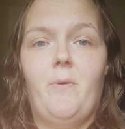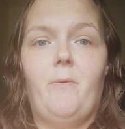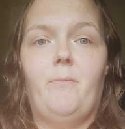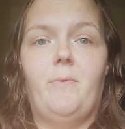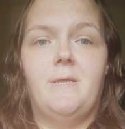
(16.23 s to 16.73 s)

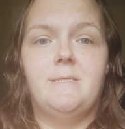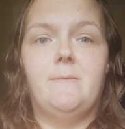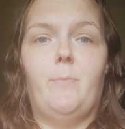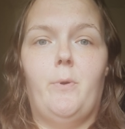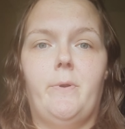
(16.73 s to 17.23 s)
when it's
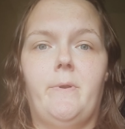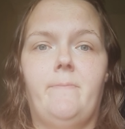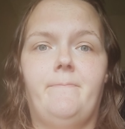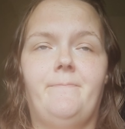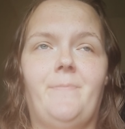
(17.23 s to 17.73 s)

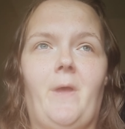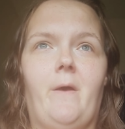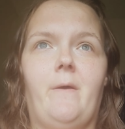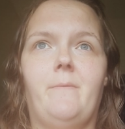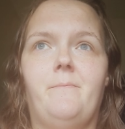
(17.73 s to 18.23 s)
important.
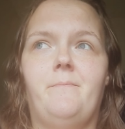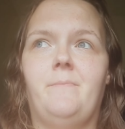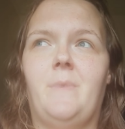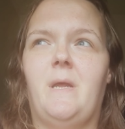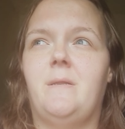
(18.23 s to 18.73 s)

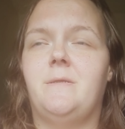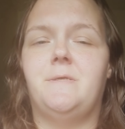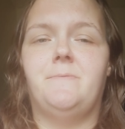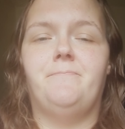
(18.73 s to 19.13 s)
And